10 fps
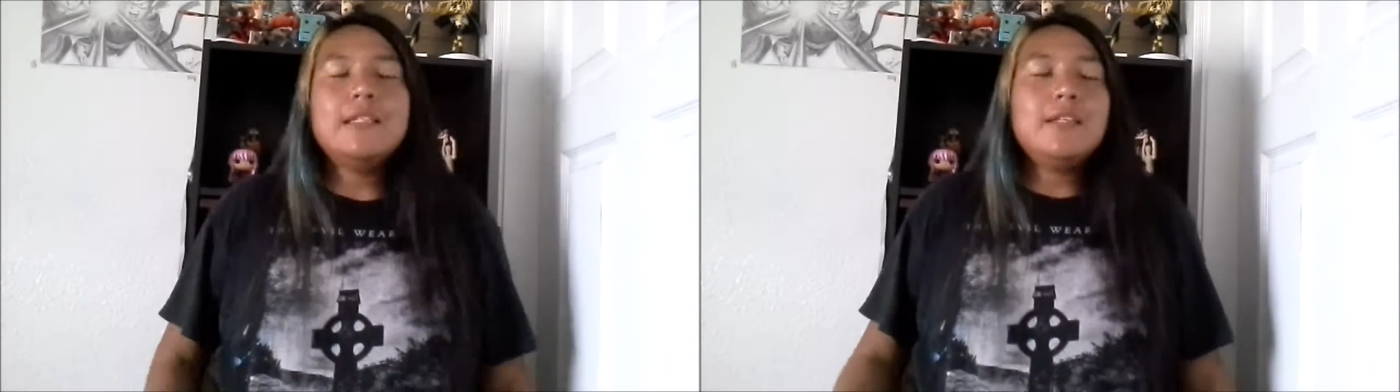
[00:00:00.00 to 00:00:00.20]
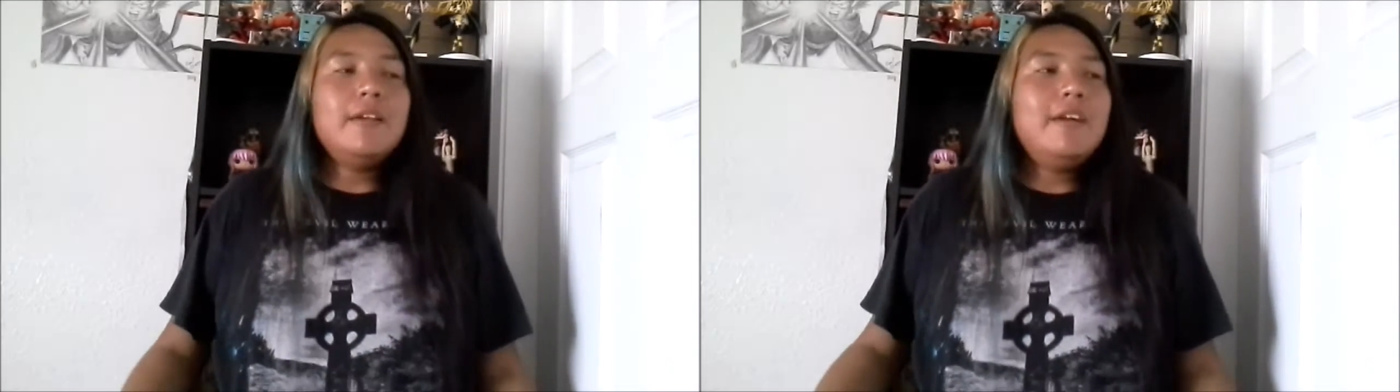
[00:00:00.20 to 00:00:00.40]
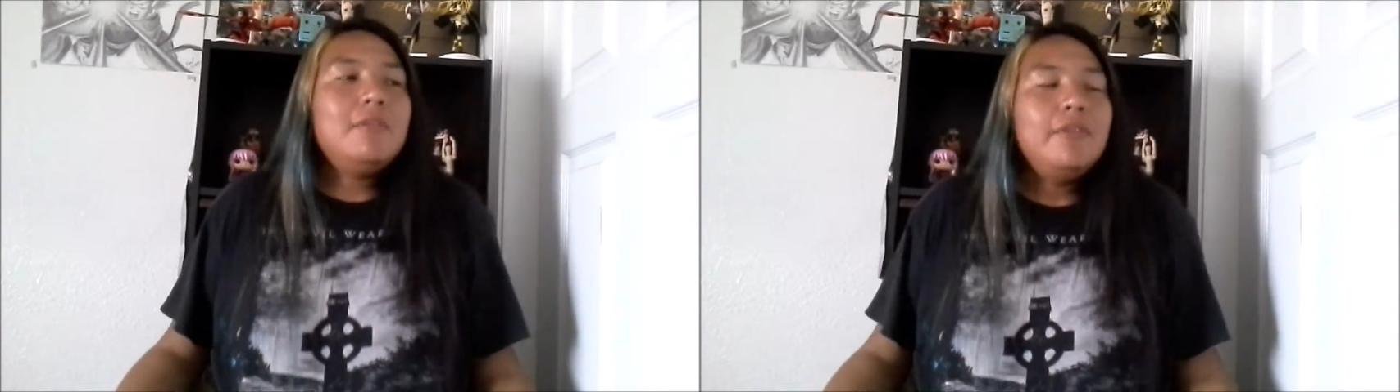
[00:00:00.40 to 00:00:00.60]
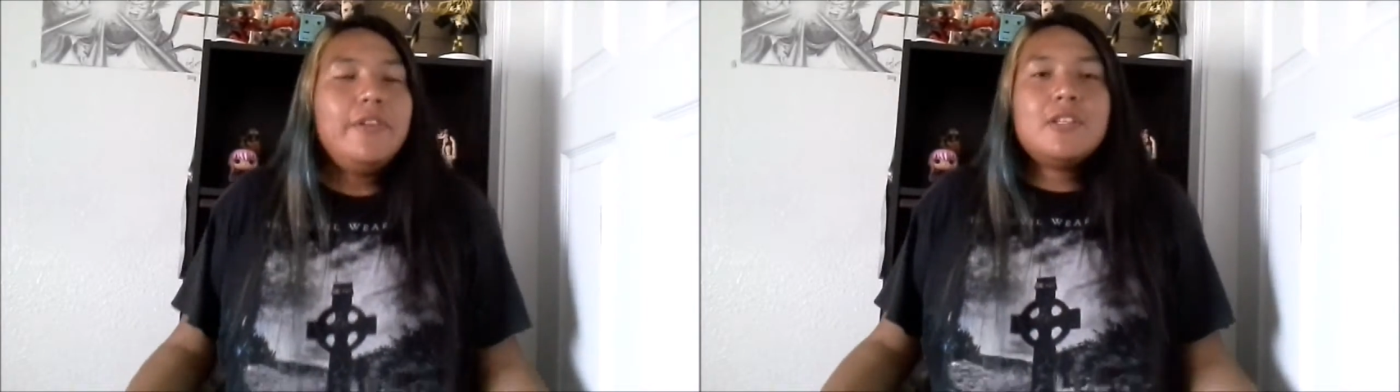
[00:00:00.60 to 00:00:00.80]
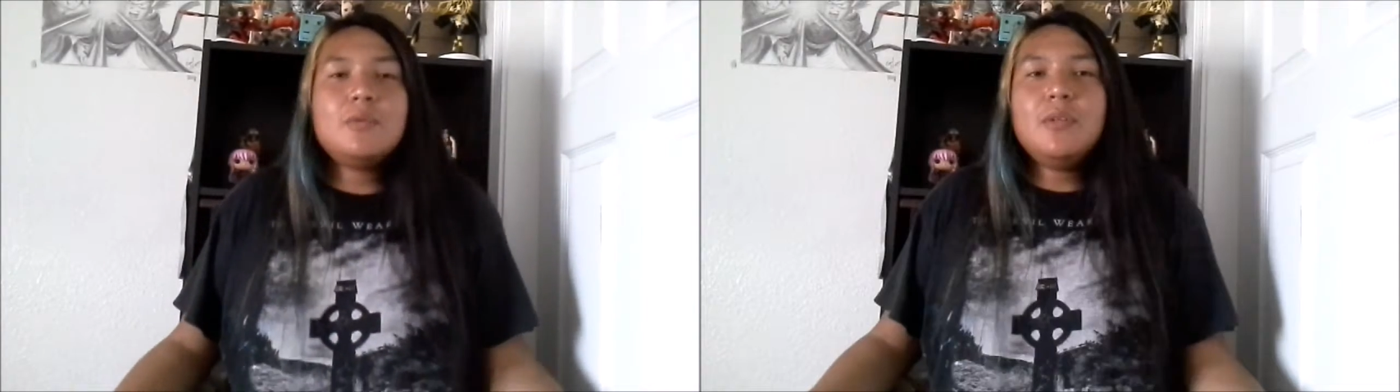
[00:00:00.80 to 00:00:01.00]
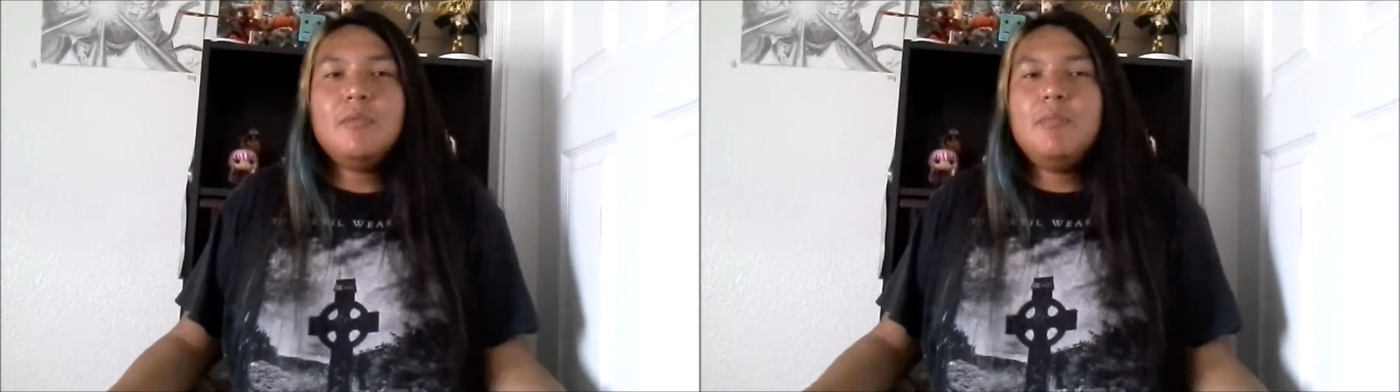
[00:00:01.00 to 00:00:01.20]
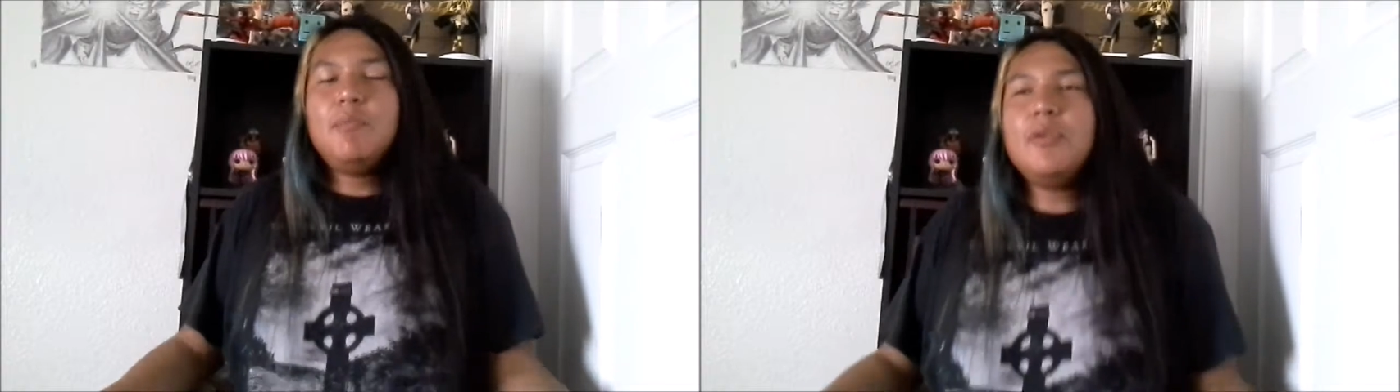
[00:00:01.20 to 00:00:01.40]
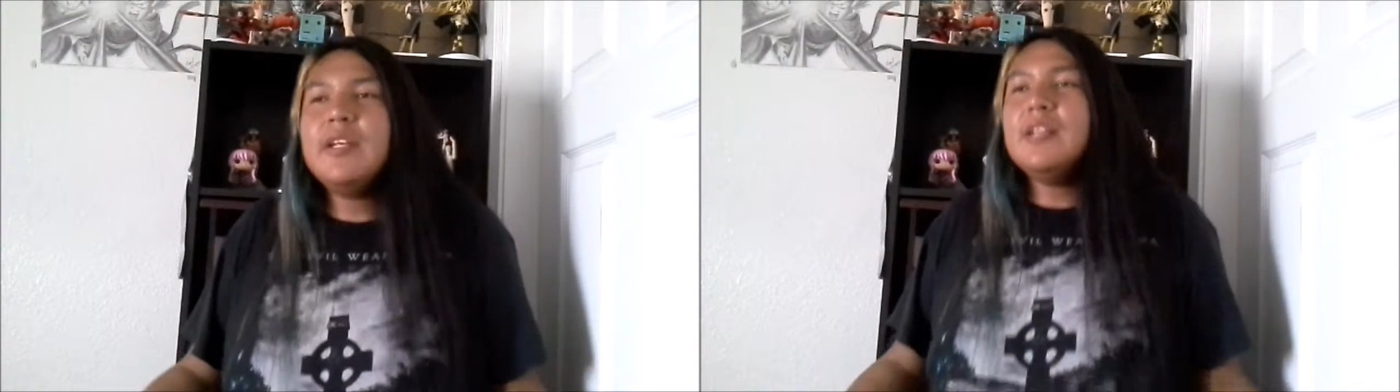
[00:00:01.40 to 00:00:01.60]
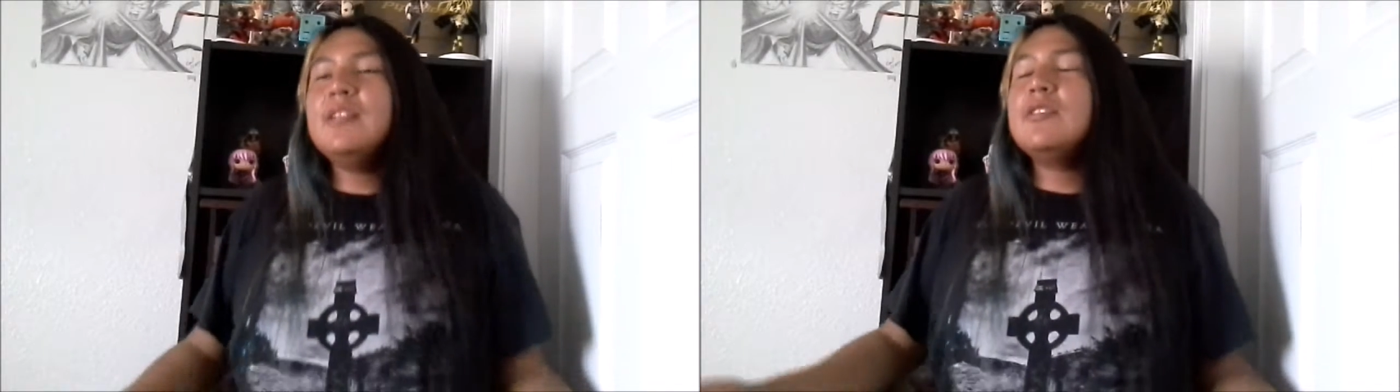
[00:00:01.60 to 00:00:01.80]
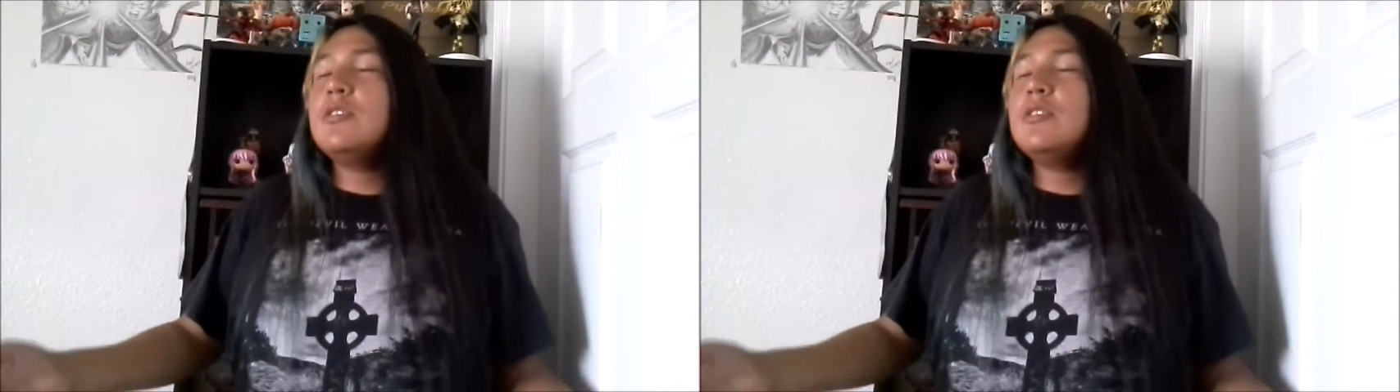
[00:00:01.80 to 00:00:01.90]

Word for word: That's all I got for this one. Pretty,